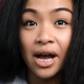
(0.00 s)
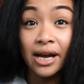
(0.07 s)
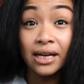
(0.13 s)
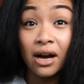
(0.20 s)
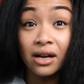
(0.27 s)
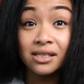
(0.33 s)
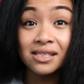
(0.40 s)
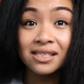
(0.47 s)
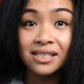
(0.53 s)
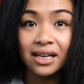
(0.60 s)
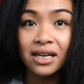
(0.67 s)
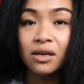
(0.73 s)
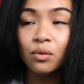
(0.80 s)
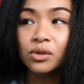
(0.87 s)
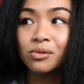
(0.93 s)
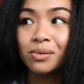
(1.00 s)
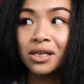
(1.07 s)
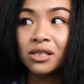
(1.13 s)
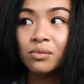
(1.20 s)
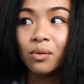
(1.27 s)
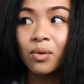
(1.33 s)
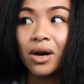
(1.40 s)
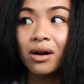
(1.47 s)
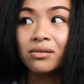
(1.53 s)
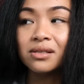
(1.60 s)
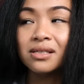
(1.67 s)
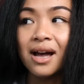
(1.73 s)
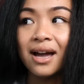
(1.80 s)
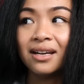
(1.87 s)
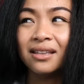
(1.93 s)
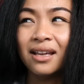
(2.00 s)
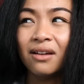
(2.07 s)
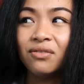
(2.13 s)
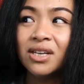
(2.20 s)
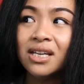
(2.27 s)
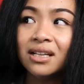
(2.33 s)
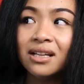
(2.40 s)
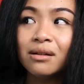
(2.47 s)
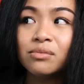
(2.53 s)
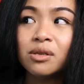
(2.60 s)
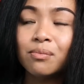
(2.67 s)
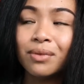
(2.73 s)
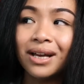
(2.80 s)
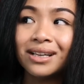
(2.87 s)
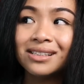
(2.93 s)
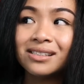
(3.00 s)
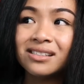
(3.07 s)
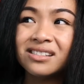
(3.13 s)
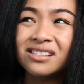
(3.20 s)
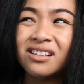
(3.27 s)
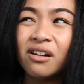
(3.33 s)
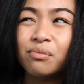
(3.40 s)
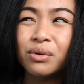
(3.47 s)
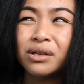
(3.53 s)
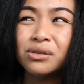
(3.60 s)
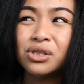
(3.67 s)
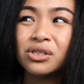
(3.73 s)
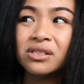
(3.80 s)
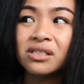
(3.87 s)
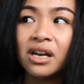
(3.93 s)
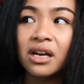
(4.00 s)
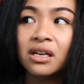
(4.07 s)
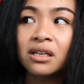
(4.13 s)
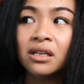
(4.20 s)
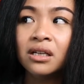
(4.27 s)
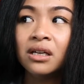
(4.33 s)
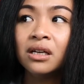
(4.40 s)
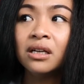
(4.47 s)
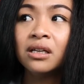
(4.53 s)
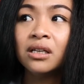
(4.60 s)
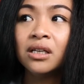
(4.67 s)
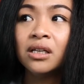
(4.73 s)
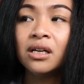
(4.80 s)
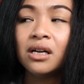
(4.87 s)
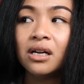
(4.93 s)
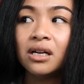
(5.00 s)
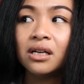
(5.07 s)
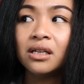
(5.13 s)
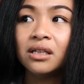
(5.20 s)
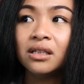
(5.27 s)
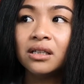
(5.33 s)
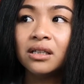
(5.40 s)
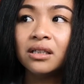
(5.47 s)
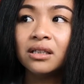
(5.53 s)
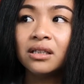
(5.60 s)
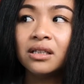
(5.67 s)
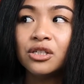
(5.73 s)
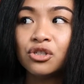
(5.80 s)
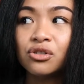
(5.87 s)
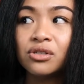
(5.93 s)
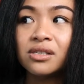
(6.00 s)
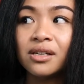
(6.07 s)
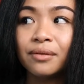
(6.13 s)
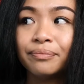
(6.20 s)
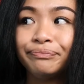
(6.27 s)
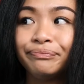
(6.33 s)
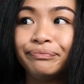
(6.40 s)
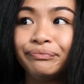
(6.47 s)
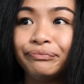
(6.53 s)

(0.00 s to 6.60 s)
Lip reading: got sick, was because we were outside and they have heat lamps and blankets and stuff. But it was just like, huh, interesting.